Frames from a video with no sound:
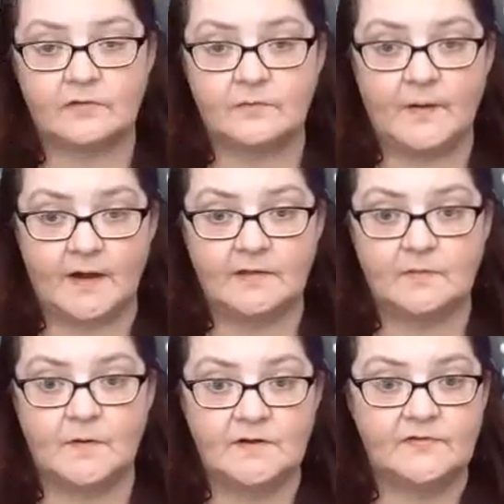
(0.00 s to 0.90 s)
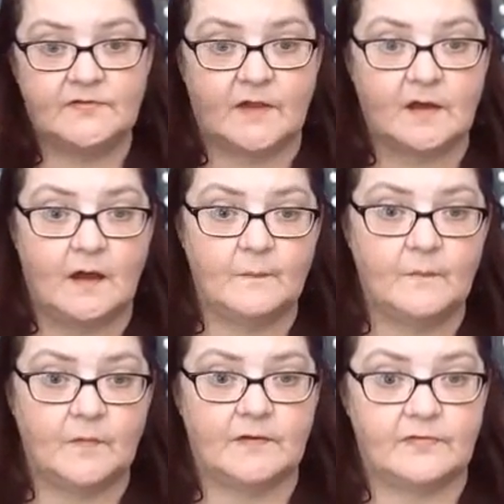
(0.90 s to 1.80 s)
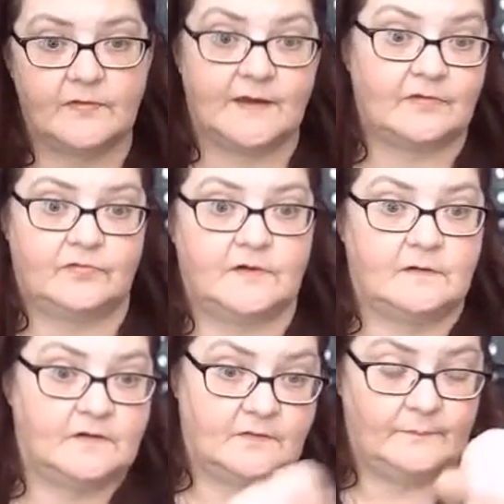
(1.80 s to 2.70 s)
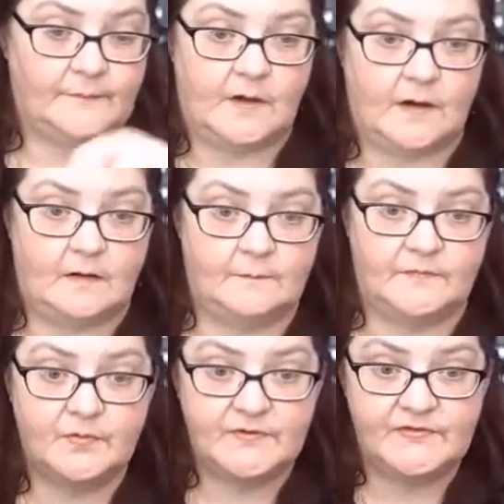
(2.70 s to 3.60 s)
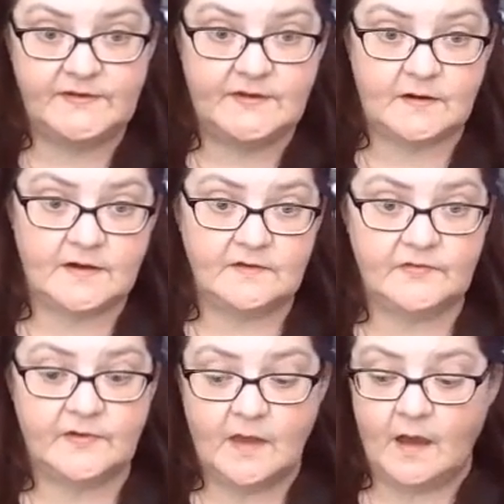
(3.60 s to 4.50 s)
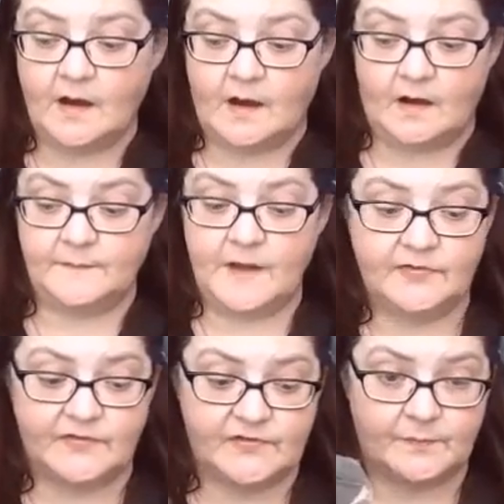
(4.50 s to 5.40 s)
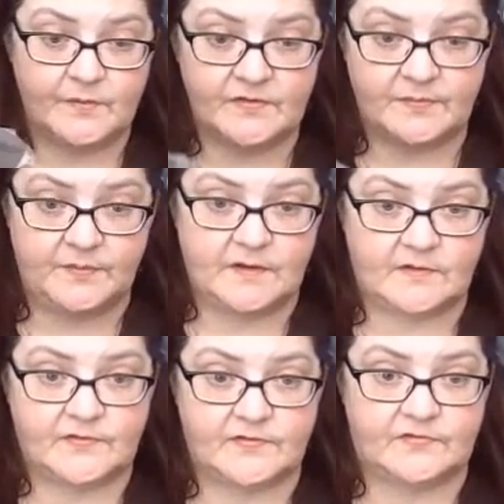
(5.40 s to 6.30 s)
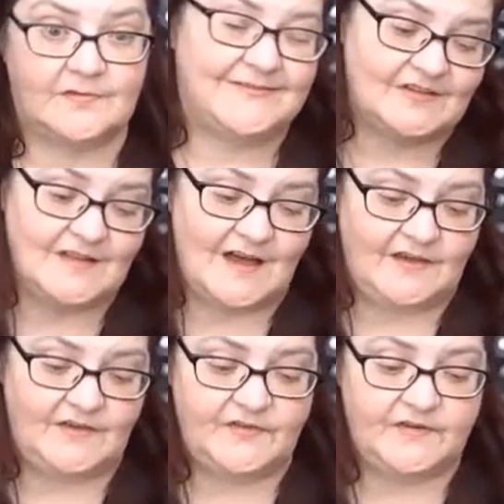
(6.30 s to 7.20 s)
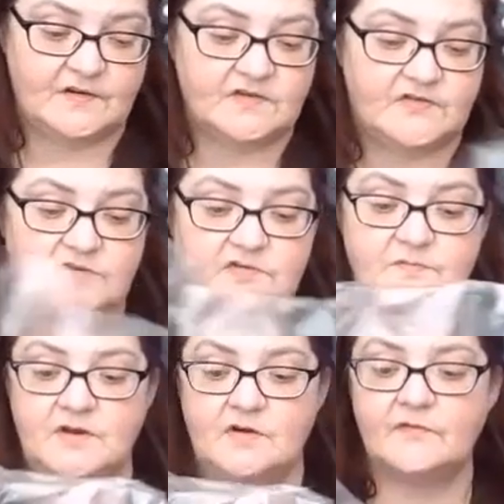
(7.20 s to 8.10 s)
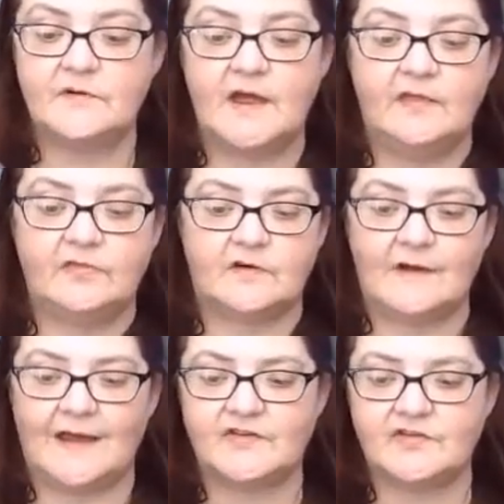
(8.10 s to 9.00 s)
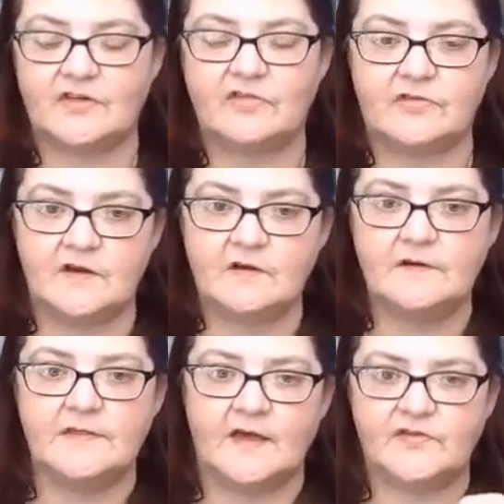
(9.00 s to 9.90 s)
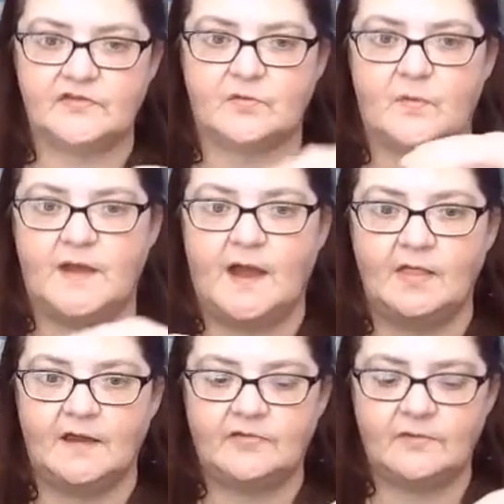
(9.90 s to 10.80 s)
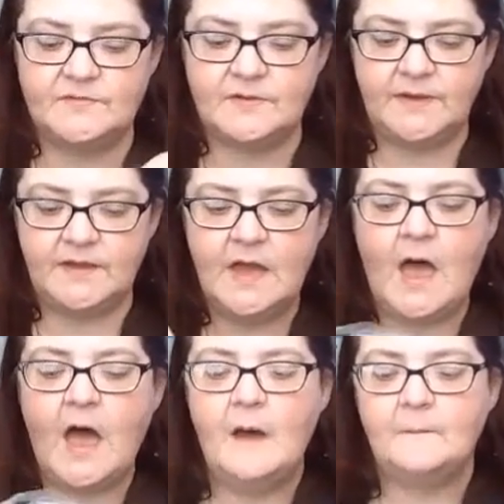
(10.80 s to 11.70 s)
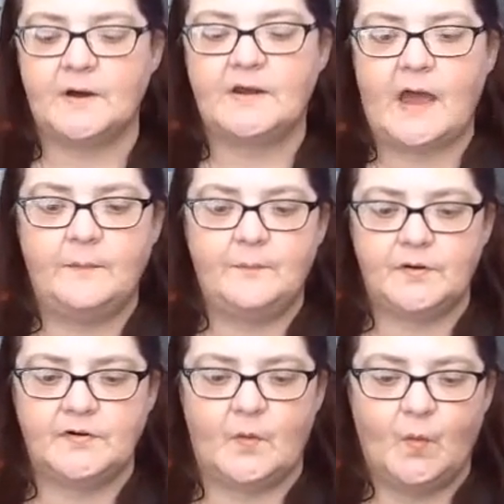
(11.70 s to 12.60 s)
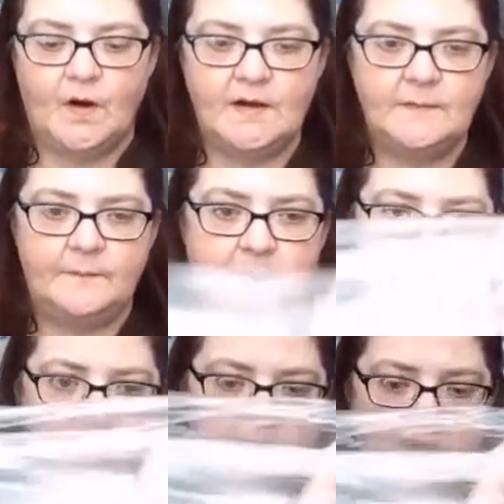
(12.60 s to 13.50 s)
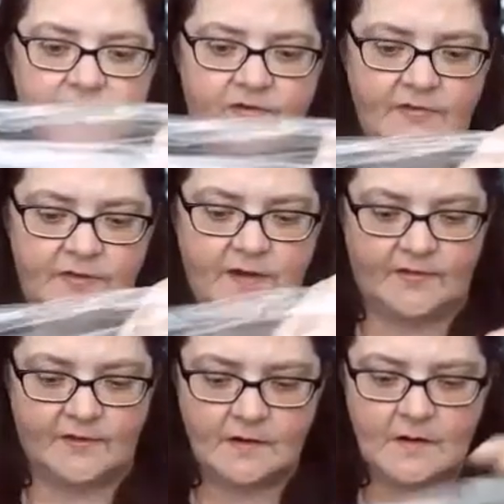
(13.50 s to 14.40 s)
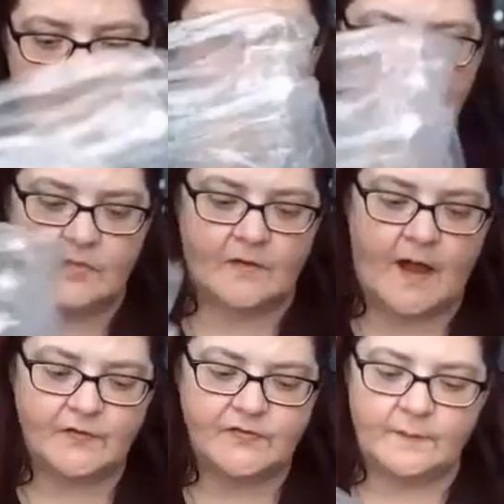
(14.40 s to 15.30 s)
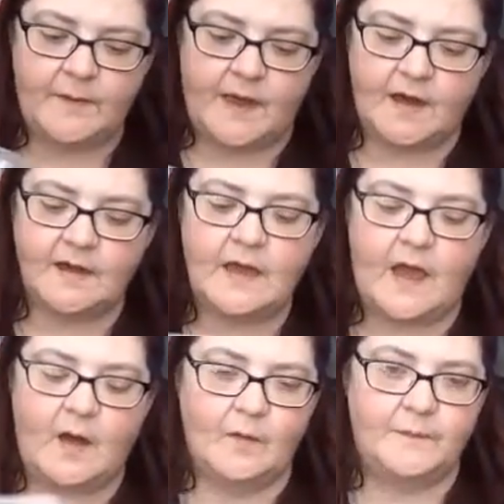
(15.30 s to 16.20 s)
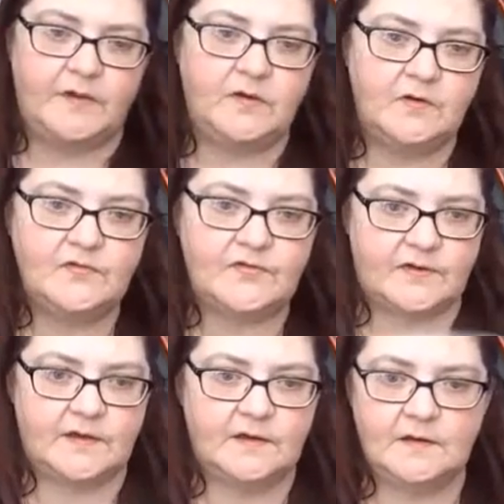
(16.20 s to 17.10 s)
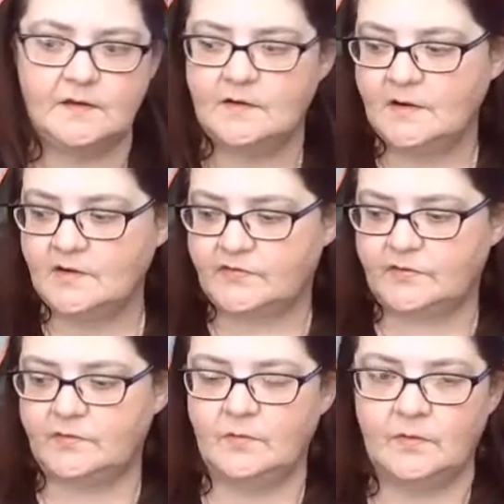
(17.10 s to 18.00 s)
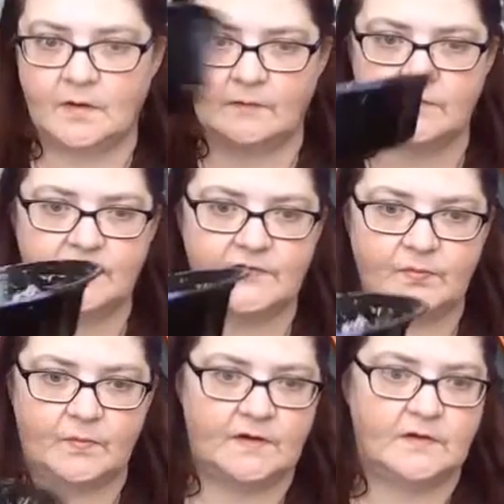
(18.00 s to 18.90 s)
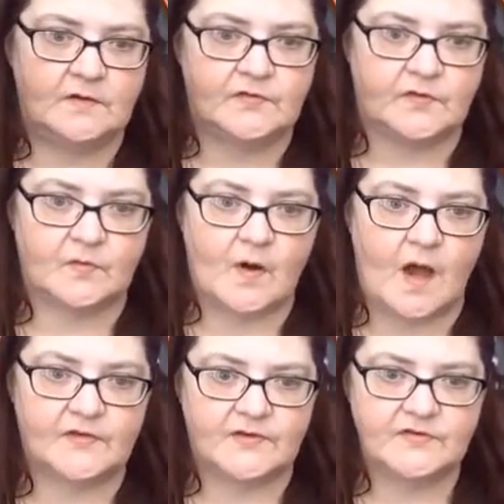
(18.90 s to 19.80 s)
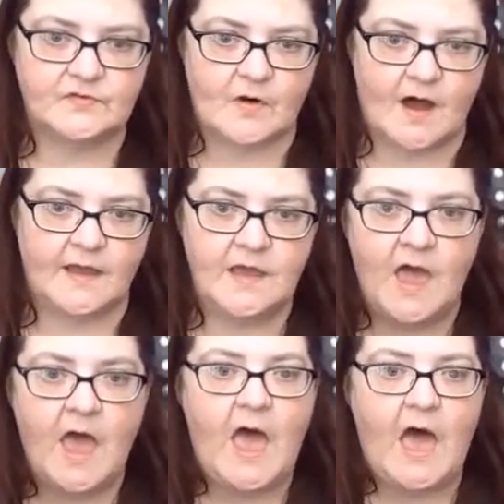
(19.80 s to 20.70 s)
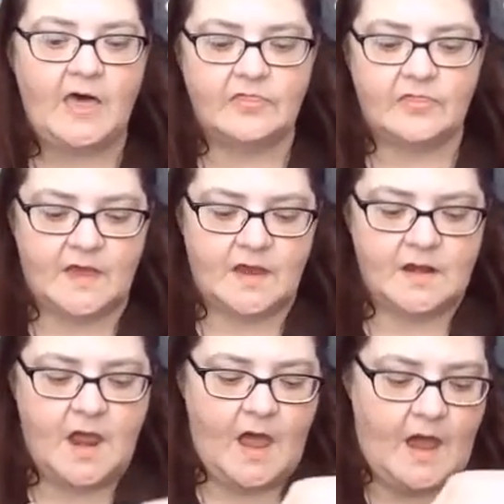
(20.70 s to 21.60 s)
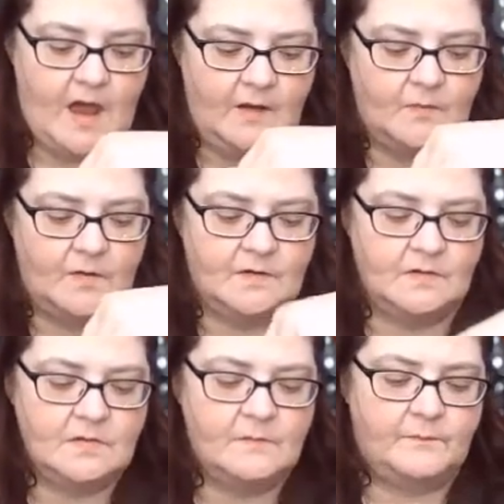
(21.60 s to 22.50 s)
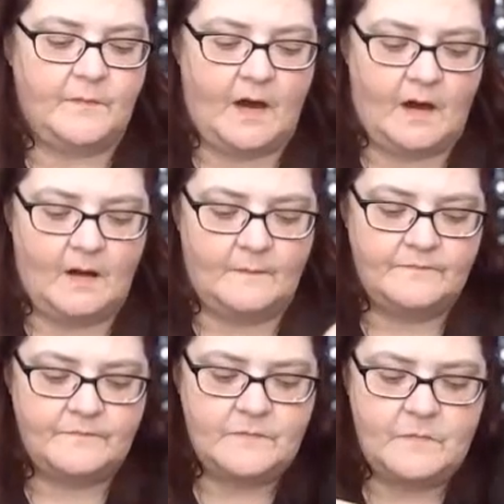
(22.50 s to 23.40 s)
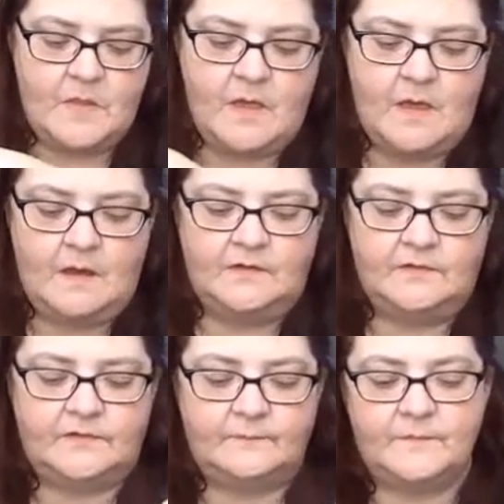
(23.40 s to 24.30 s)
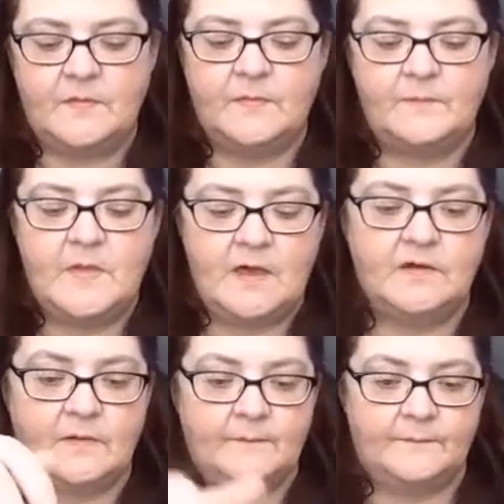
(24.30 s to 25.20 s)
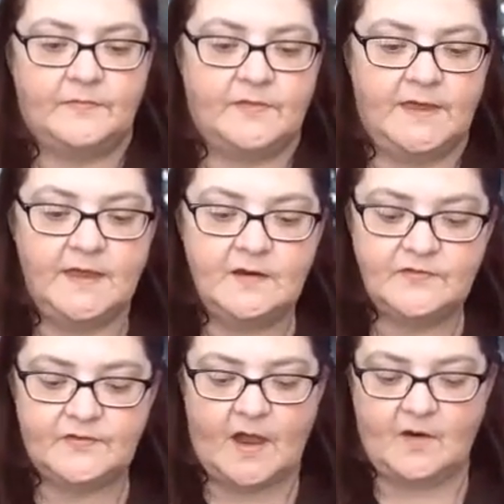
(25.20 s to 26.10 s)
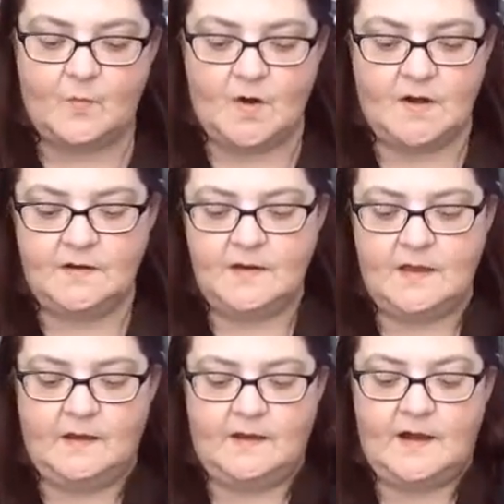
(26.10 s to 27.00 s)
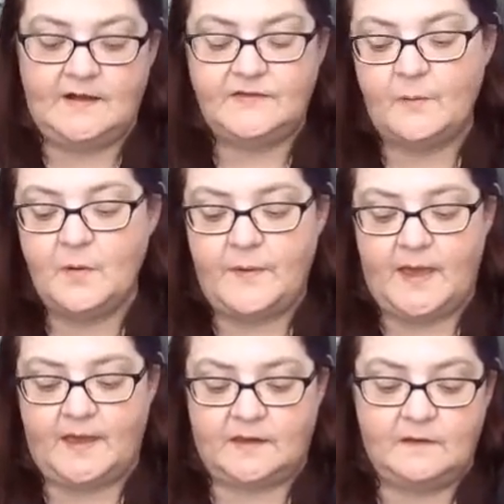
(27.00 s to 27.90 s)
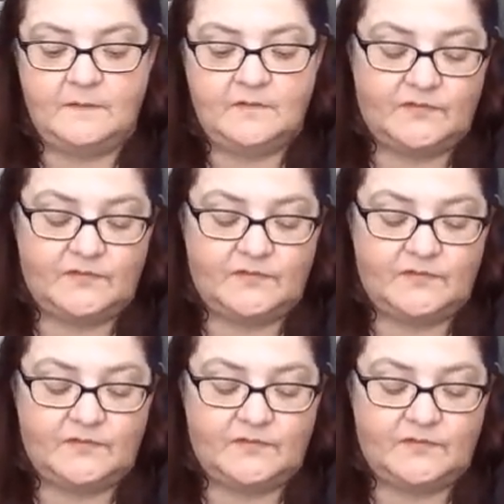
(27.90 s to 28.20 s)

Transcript: you buy the ones that come with like the twisty ties, not the zippers, because it's a lot easier to maneuver. And they're actually thinner, and that's the way I like them to be. But I put one bag inside the other. The outside bag I will be using to cover this one so the rocks can dry. And then I will, the inside one, I double bag it